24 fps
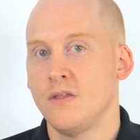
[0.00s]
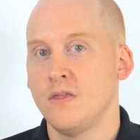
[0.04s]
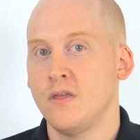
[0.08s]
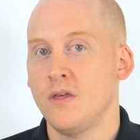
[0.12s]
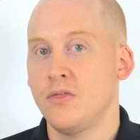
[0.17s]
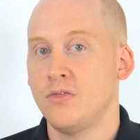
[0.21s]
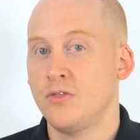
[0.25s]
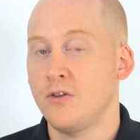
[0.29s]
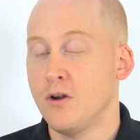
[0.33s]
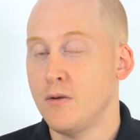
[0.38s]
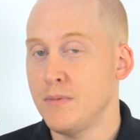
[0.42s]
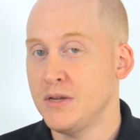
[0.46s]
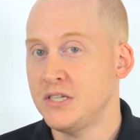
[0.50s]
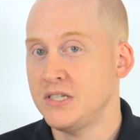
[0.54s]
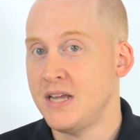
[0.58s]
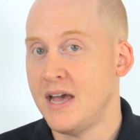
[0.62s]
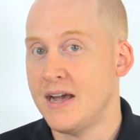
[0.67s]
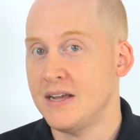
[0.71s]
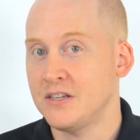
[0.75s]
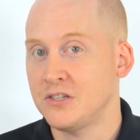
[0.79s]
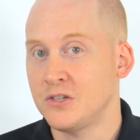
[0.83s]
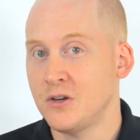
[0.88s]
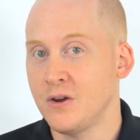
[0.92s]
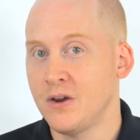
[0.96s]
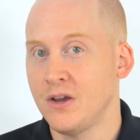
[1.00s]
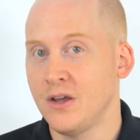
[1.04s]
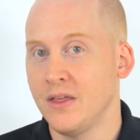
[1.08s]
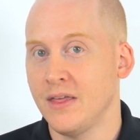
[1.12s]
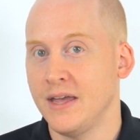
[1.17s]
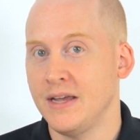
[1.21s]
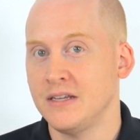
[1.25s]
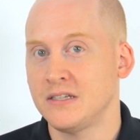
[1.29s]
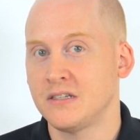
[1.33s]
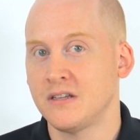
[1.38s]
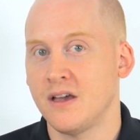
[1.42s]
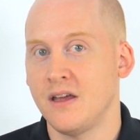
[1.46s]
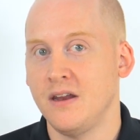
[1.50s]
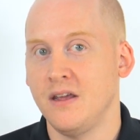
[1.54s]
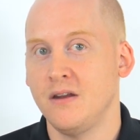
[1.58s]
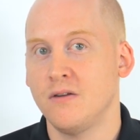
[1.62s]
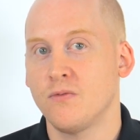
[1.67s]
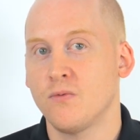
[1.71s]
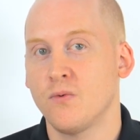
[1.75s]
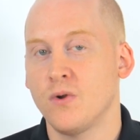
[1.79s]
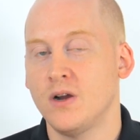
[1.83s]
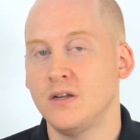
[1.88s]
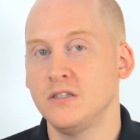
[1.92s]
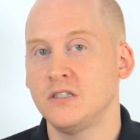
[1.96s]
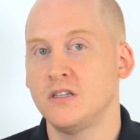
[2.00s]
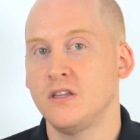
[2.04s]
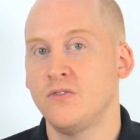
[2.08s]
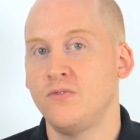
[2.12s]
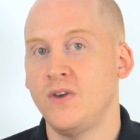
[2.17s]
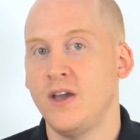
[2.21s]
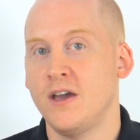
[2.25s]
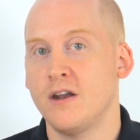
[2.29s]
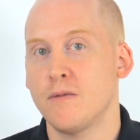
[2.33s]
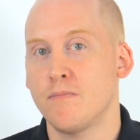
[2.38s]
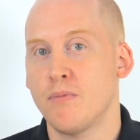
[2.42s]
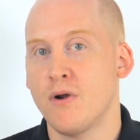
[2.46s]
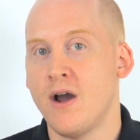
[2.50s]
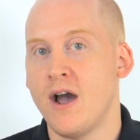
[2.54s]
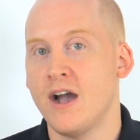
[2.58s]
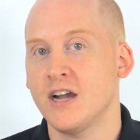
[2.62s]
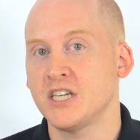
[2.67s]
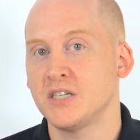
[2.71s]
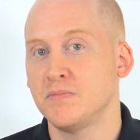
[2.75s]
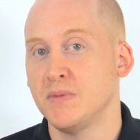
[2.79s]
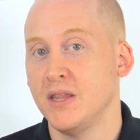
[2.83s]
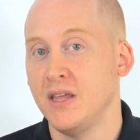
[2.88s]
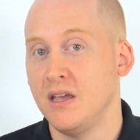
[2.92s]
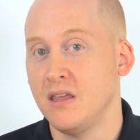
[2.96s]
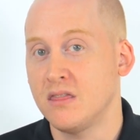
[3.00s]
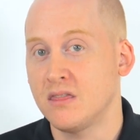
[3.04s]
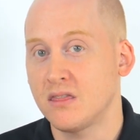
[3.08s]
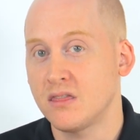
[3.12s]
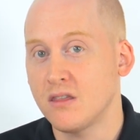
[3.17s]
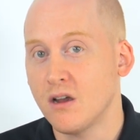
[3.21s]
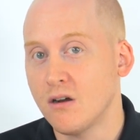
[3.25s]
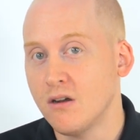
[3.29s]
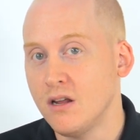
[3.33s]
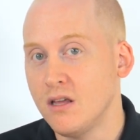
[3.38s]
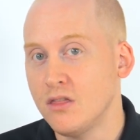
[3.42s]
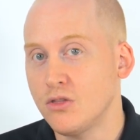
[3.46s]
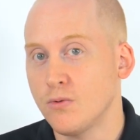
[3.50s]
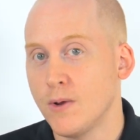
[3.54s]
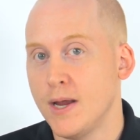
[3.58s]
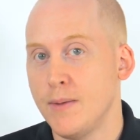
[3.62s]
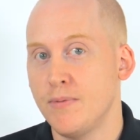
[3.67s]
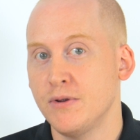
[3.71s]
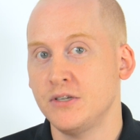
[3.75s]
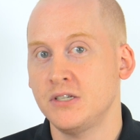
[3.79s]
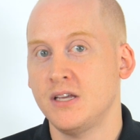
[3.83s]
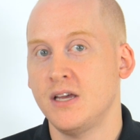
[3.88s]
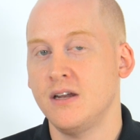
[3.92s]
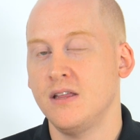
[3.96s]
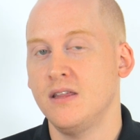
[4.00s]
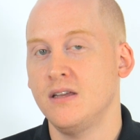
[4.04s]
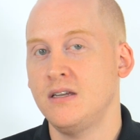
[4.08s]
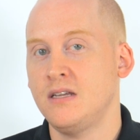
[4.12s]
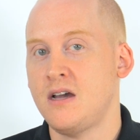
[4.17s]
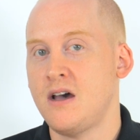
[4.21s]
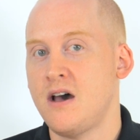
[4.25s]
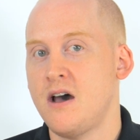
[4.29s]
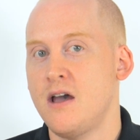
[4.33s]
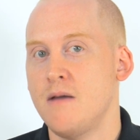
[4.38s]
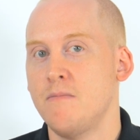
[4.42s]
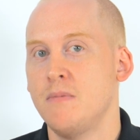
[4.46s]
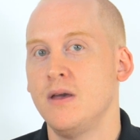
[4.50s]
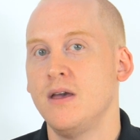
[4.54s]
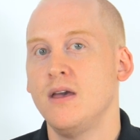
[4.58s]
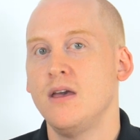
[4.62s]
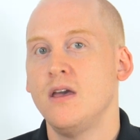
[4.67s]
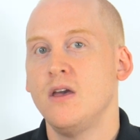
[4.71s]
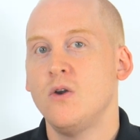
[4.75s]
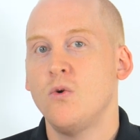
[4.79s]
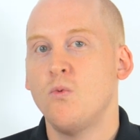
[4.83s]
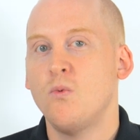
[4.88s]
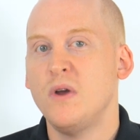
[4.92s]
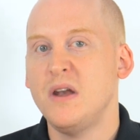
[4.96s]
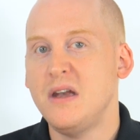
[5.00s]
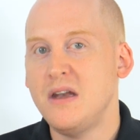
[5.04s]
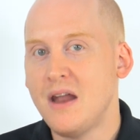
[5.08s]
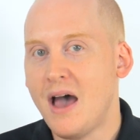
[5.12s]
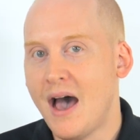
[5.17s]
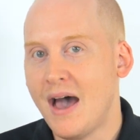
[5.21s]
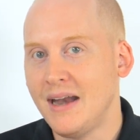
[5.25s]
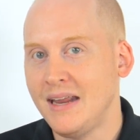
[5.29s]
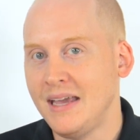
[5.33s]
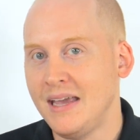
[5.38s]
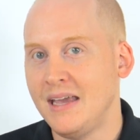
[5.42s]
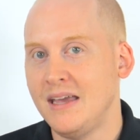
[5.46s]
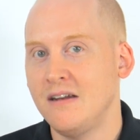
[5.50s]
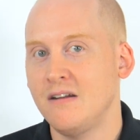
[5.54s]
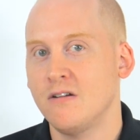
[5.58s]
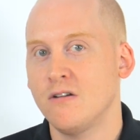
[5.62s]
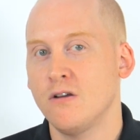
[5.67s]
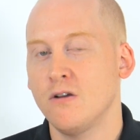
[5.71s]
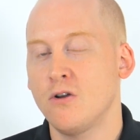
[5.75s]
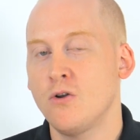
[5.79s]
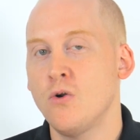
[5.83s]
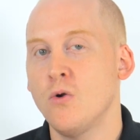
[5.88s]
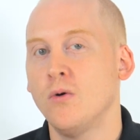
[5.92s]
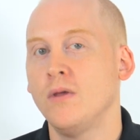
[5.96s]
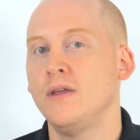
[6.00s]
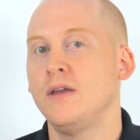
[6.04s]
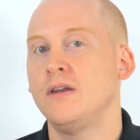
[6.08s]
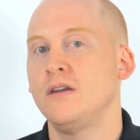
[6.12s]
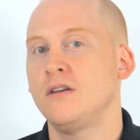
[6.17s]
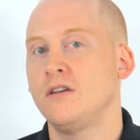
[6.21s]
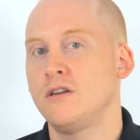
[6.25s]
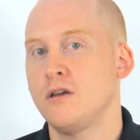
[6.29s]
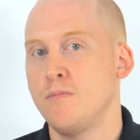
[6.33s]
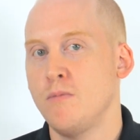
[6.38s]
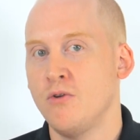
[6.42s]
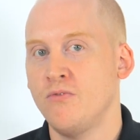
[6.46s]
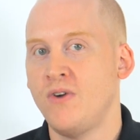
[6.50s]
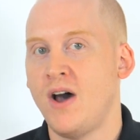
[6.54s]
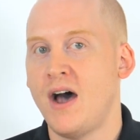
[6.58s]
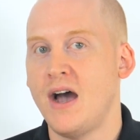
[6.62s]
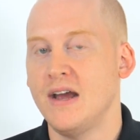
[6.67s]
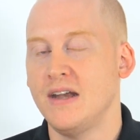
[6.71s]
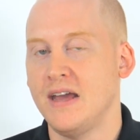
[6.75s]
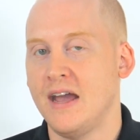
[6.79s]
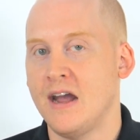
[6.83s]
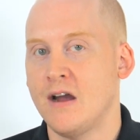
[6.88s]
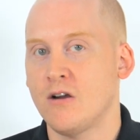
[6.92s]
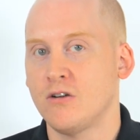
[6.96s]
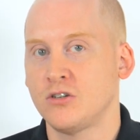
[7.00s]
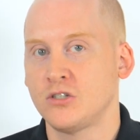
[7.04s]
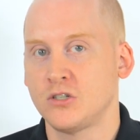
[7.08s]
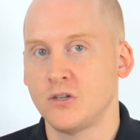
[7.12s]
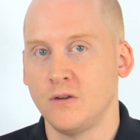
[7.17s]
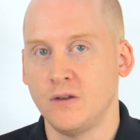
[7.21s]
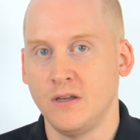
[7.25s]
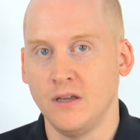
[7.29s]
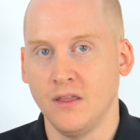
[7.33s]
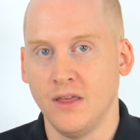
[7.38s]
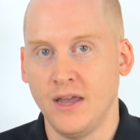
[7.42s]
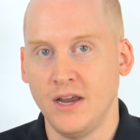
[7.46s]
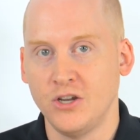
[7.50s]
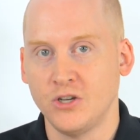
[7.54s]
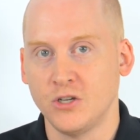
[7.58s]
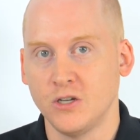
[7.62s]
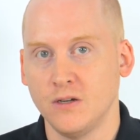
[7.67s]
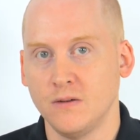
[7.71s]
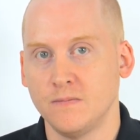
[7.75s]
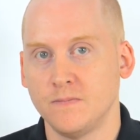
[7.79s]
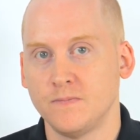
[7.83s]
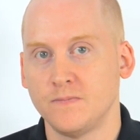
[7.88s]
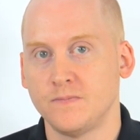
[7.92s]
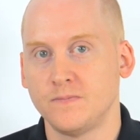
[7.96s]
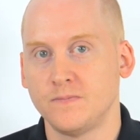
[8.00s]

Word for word: The thermostat circulate setting runs the fan approximately 33% of the time when not heating or cooling to provide air circulation.